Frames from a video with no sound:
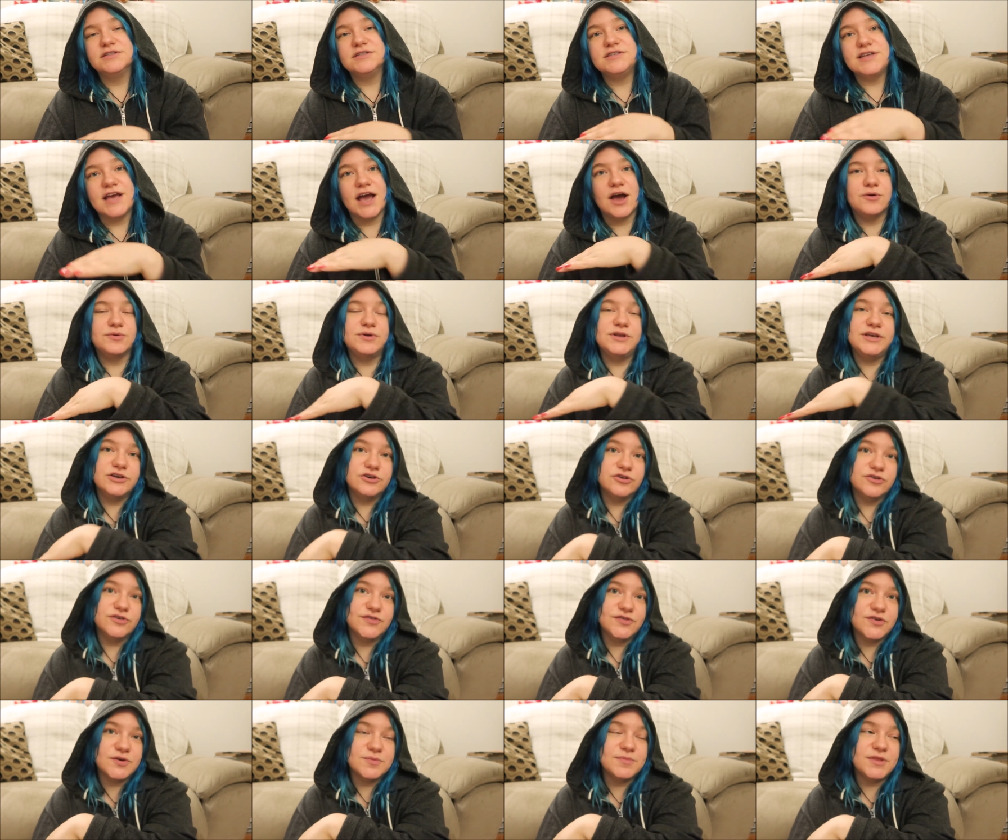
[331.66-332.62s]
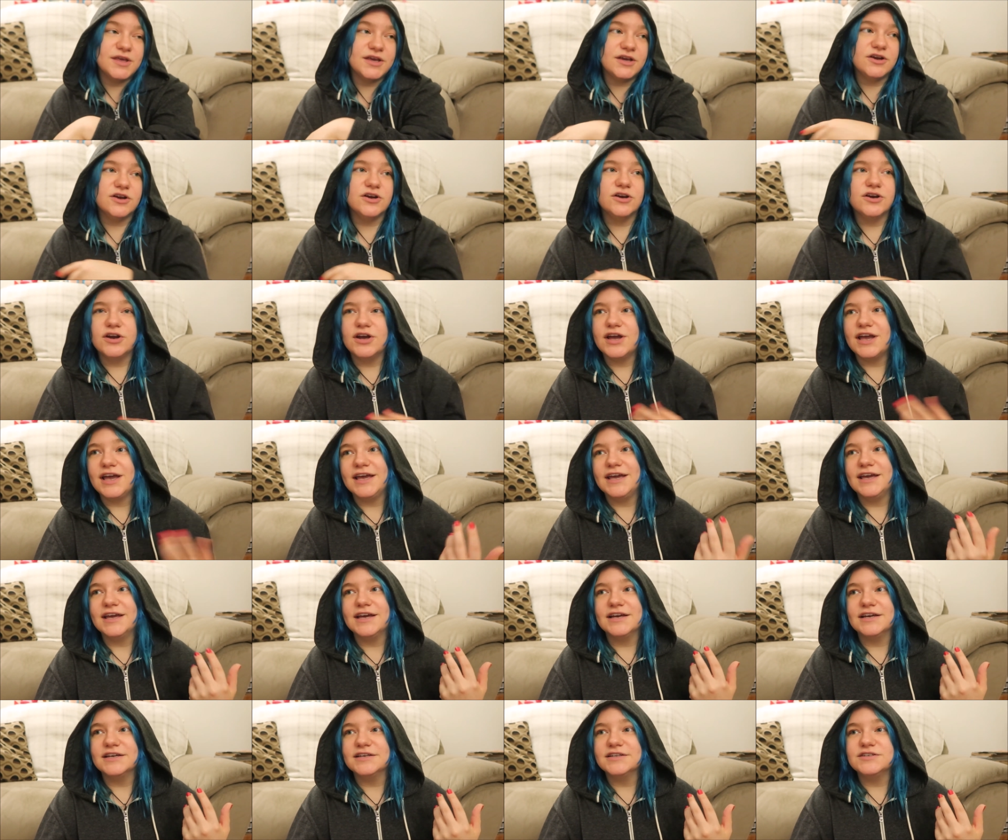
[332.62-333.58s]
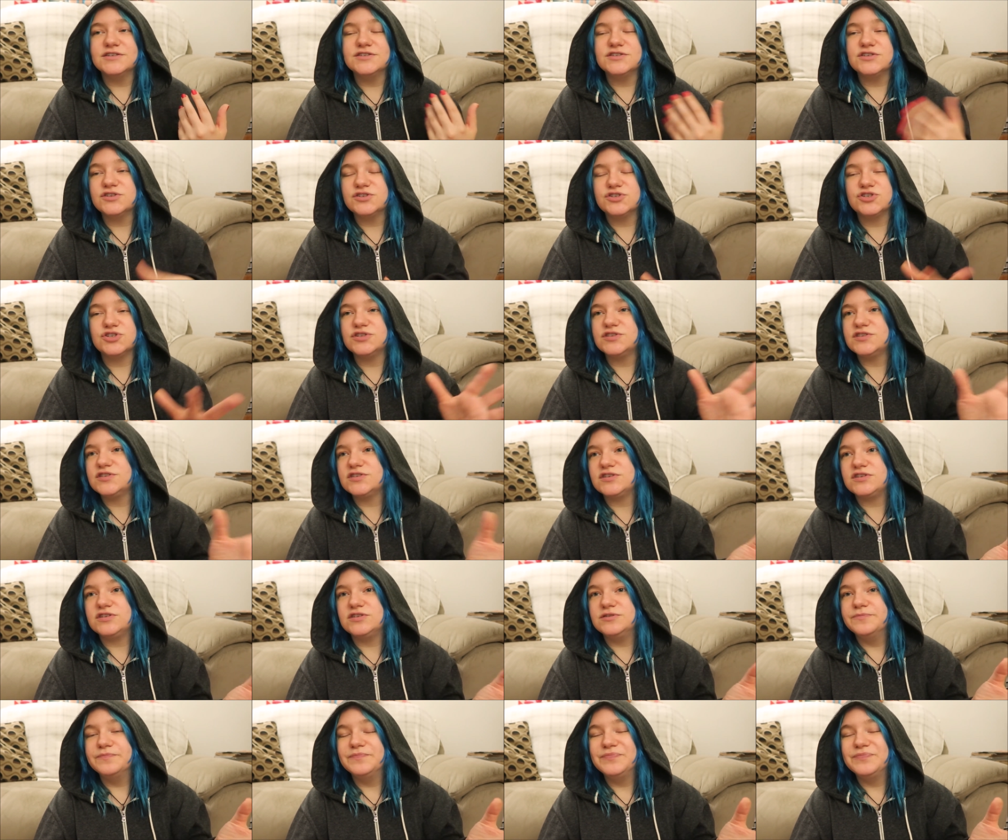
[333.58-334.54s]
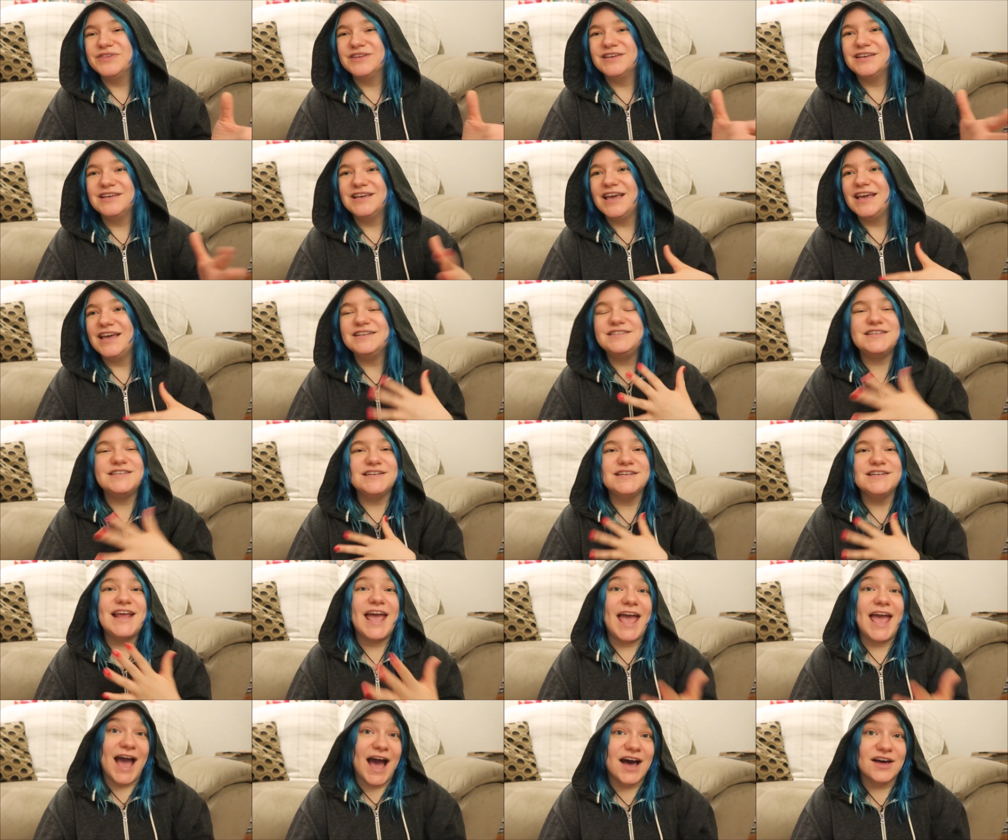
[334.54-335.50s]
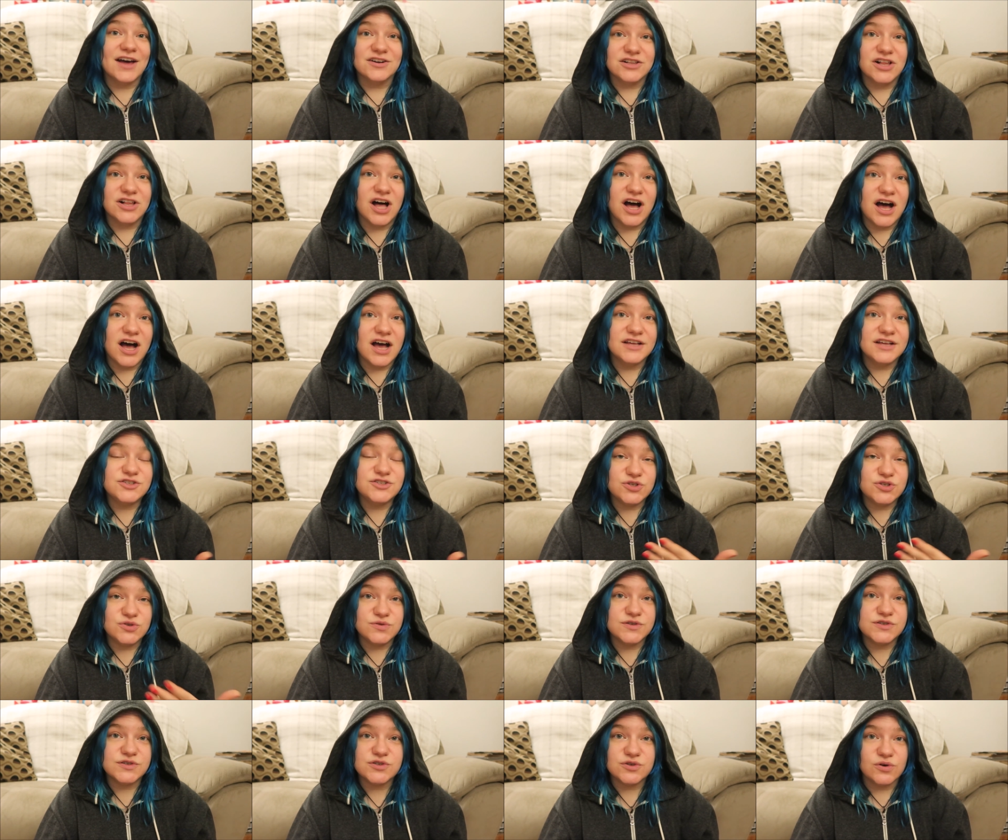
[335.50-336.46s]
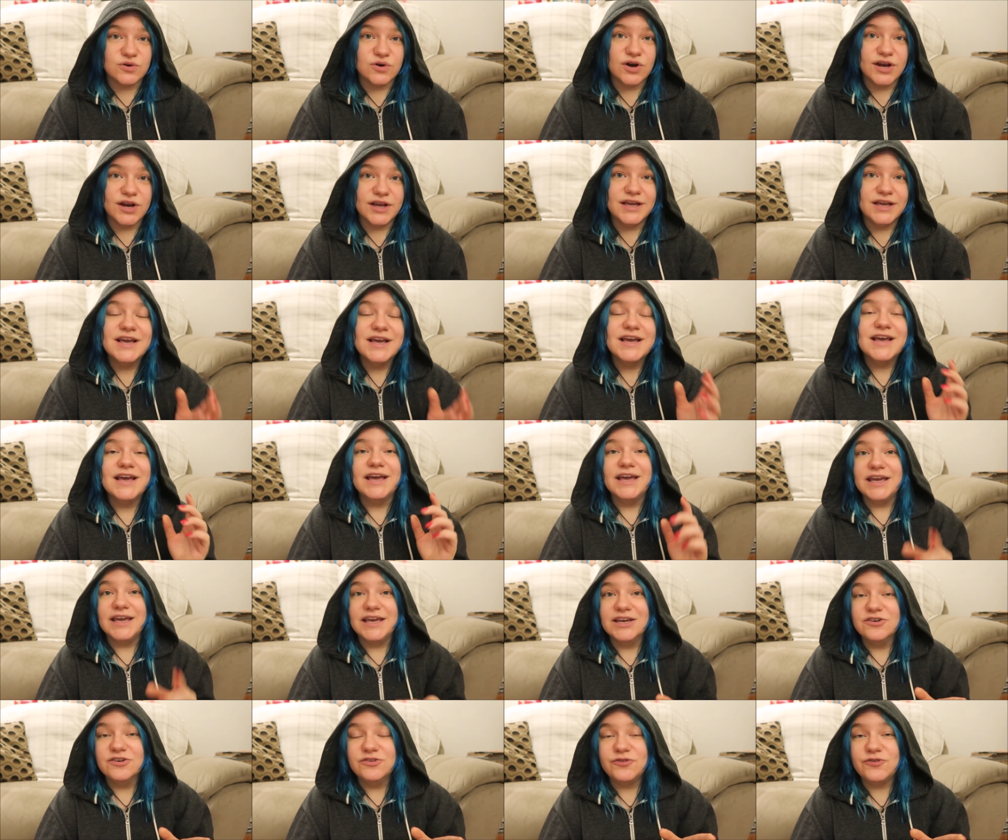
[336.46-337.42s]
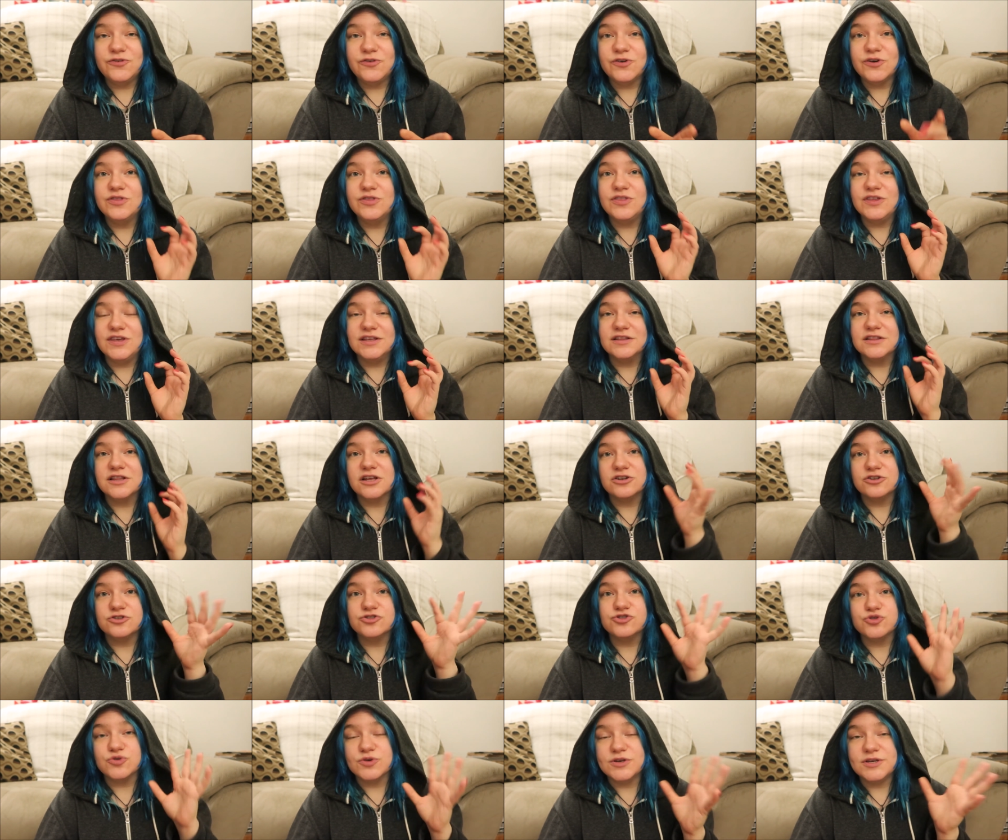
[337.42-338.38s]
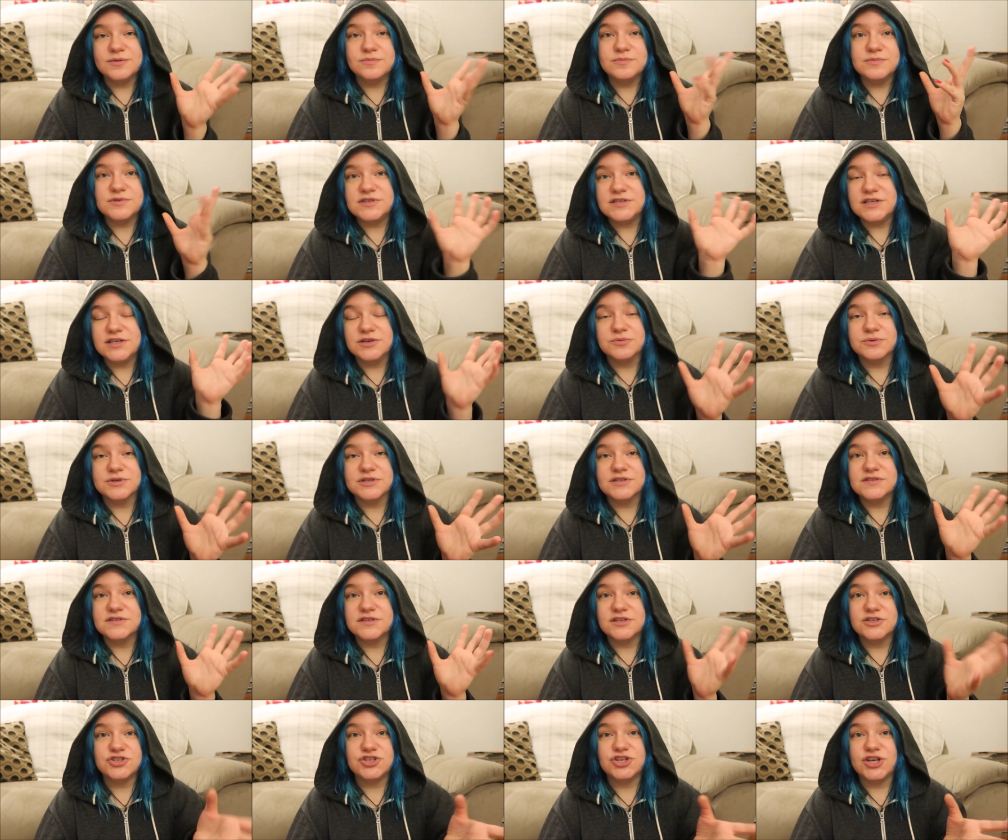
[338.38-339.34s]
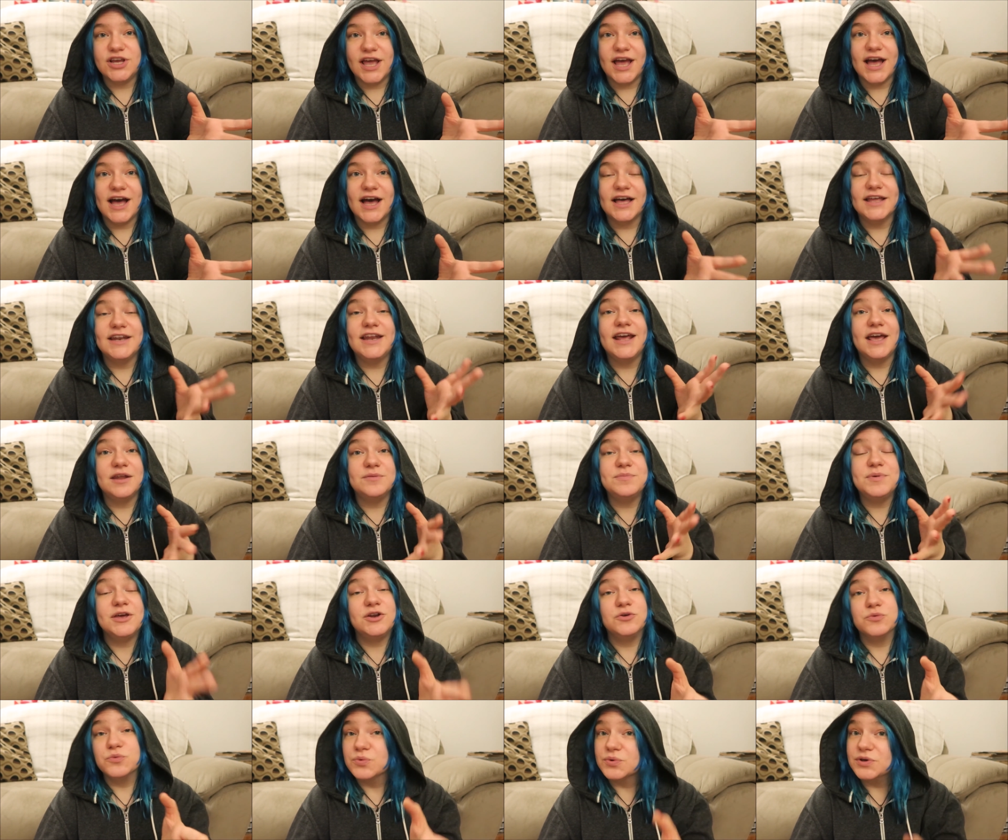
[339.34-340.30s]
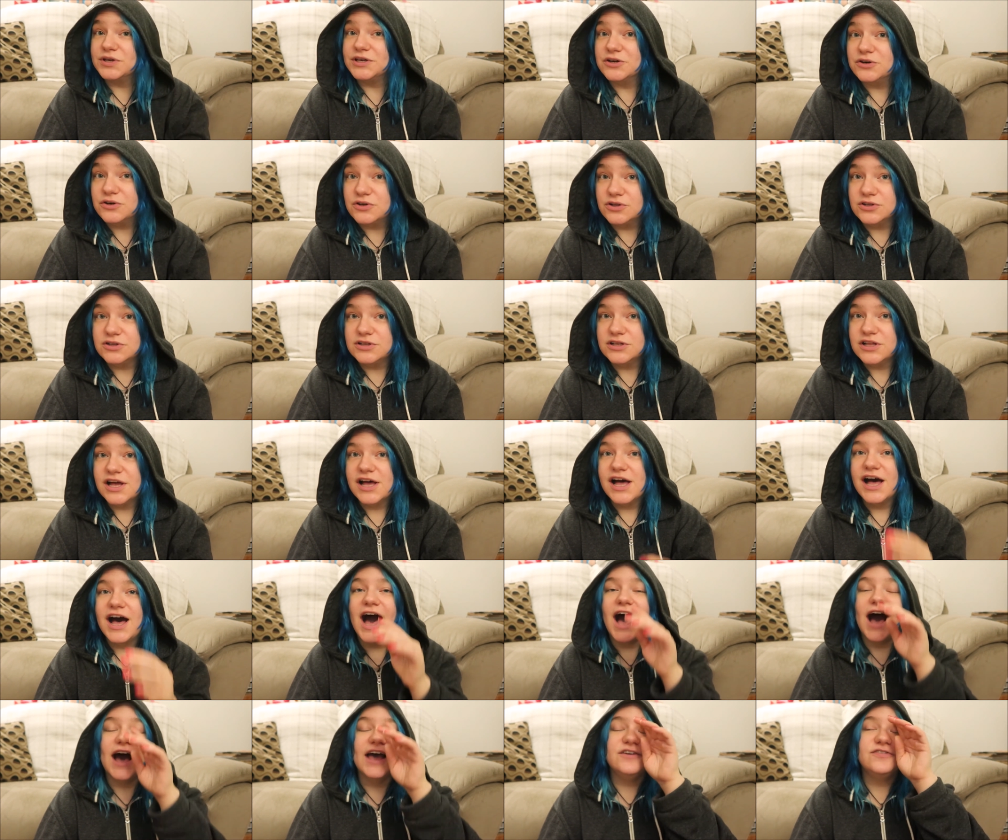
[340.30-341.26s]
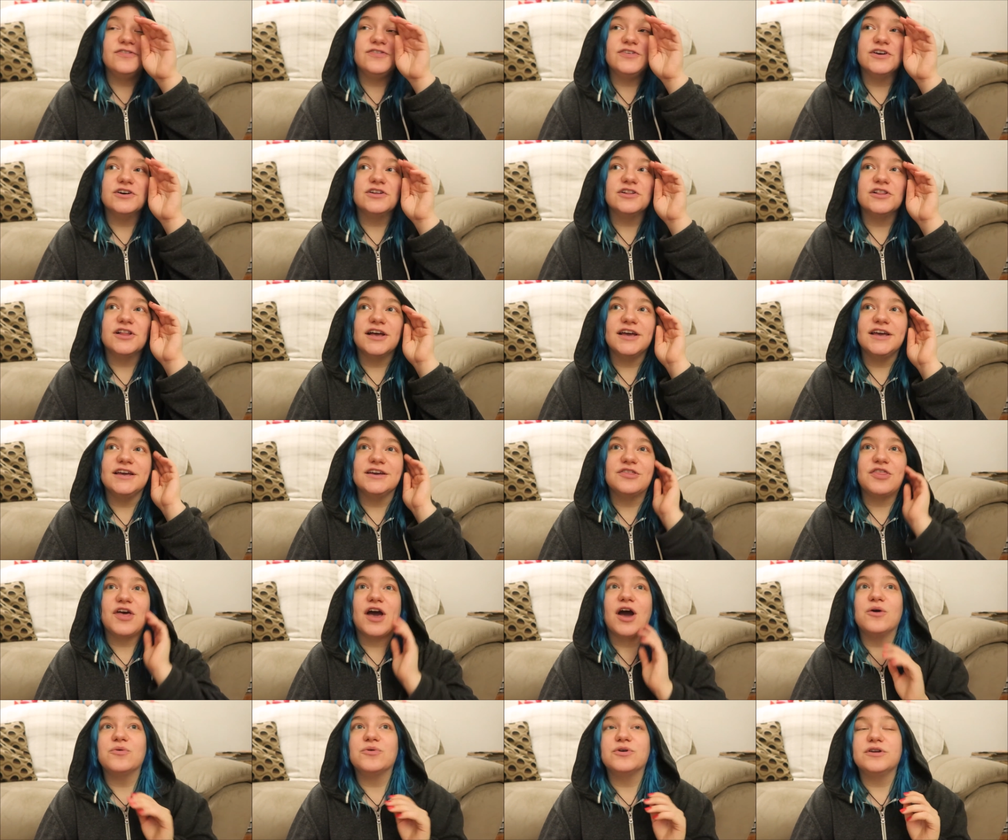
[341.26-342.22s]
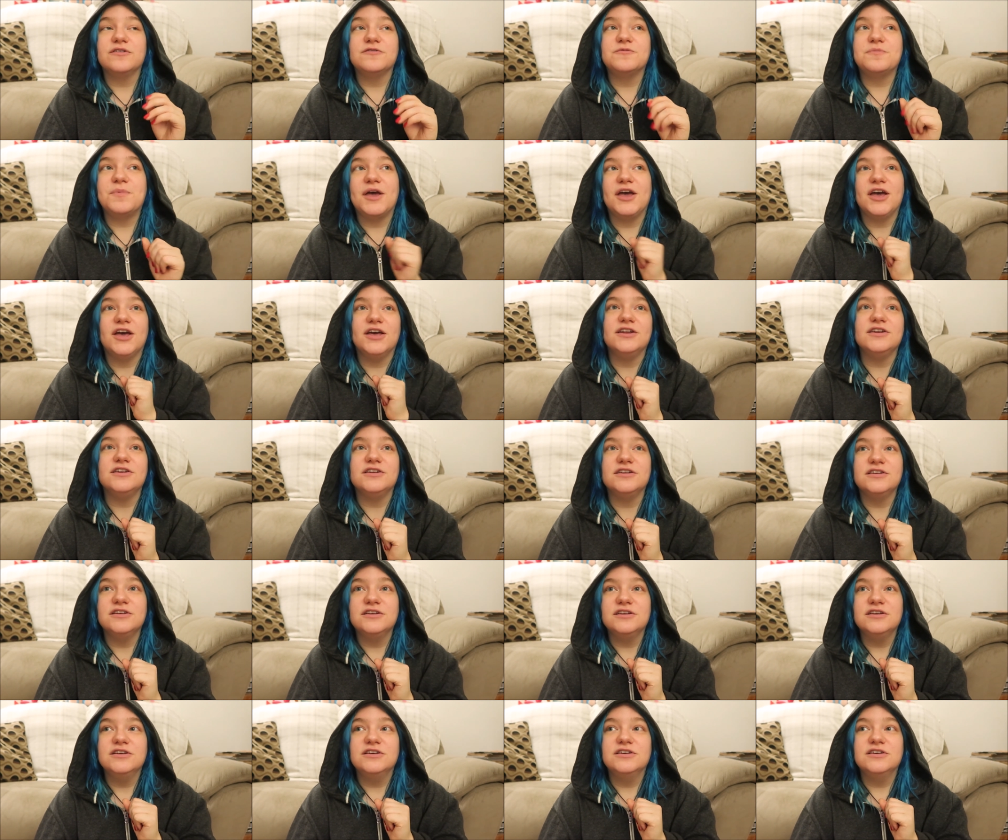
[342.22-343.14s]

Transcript: downhill from there and just it didn't add a lot to the story. If the little dream sequence that she had had been real, I feel like that would have been